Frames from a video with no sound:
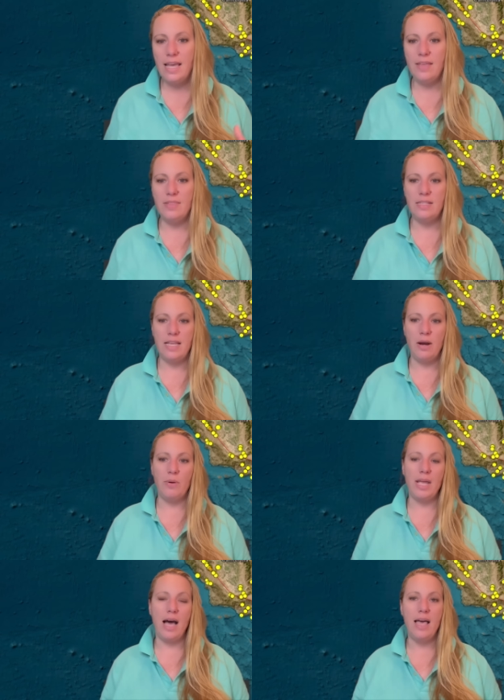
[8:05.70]
in this
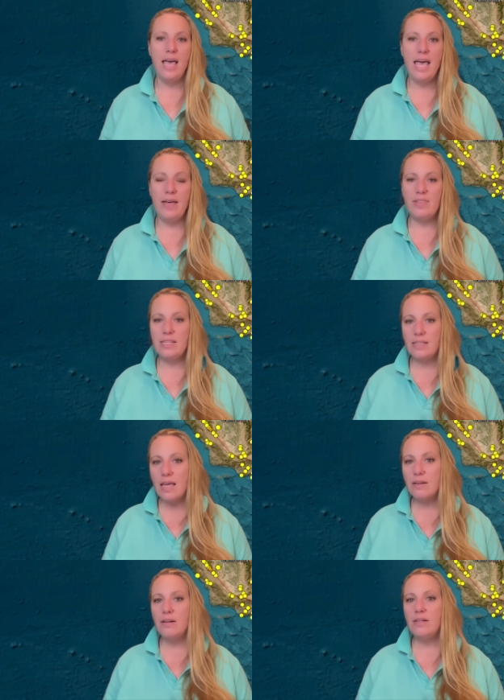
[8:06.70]
area? And the
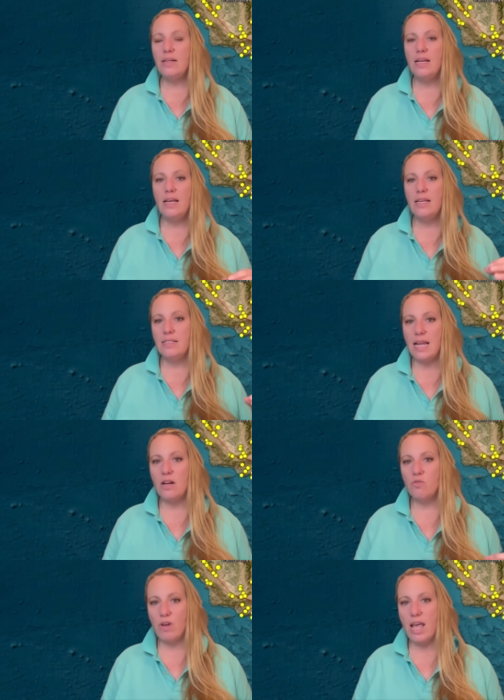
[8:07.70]
southern San
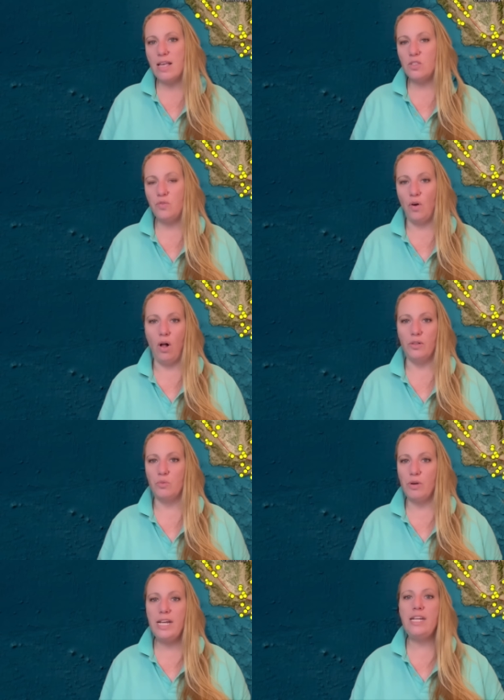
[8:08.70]
Andreas
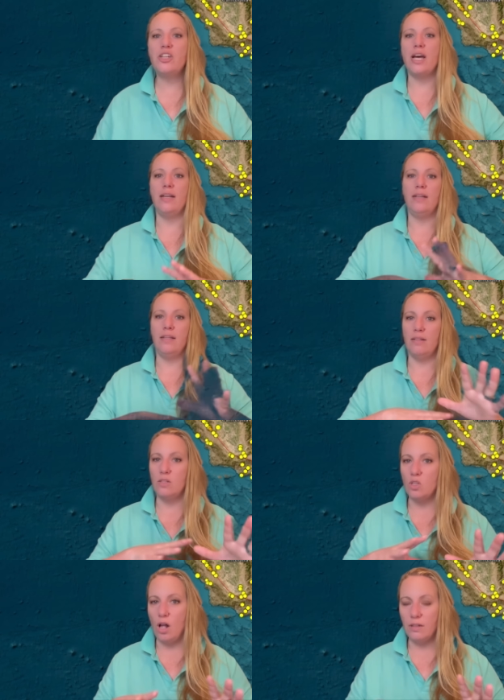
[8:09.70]
Fault region,
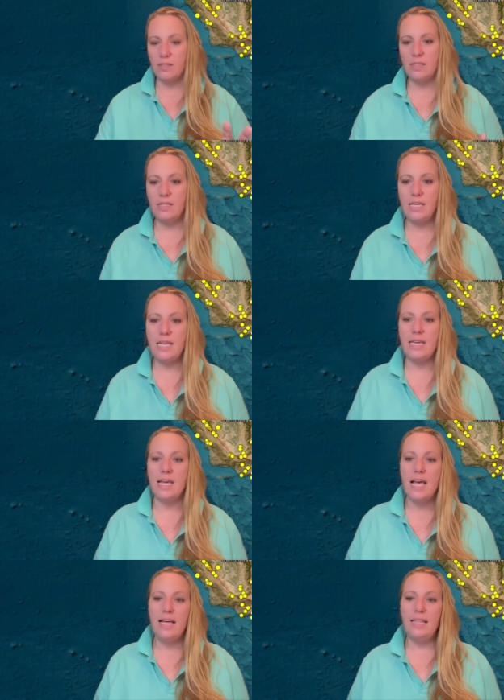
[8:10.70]
Salton
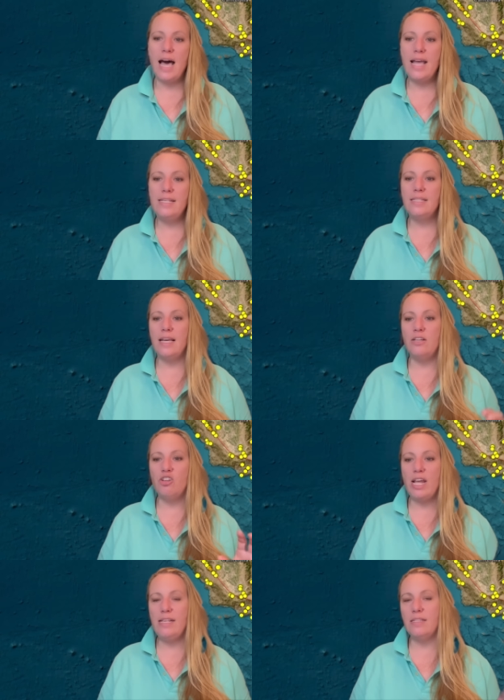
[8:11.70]
Sea, lies
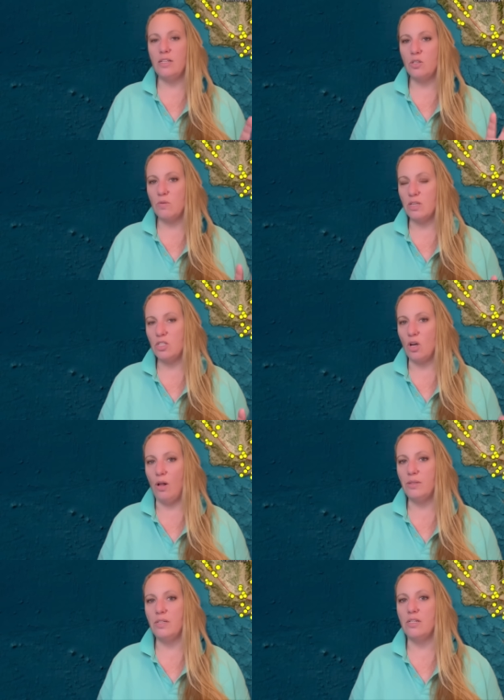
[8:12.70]
adjacent to the
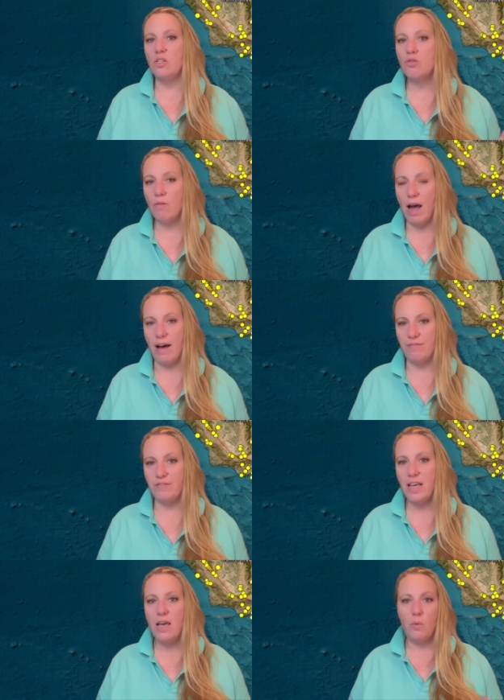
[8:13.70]
Salton
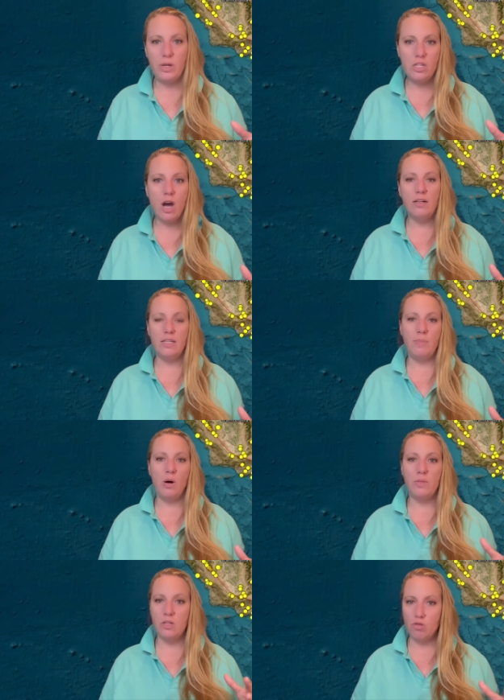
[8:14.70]
Trough. We talked
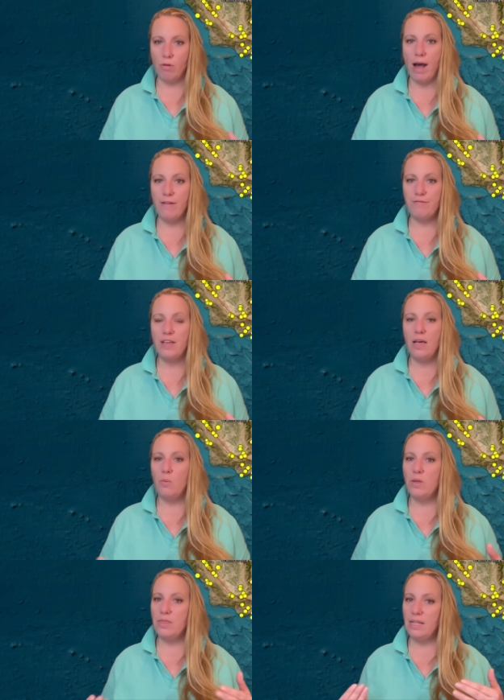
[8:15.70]
about the trough
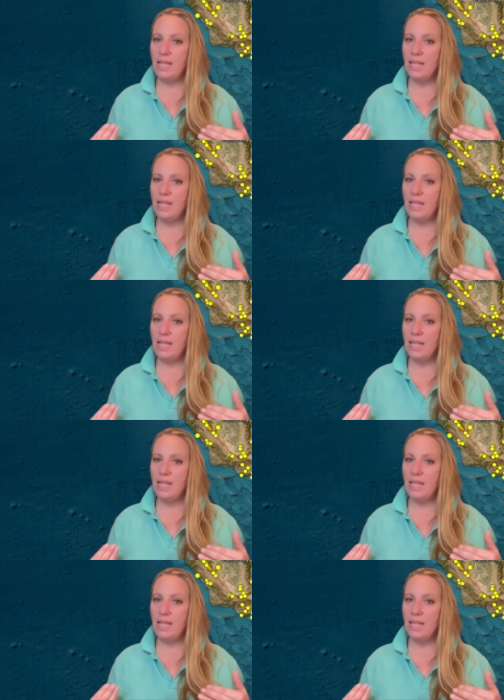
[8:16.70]
with the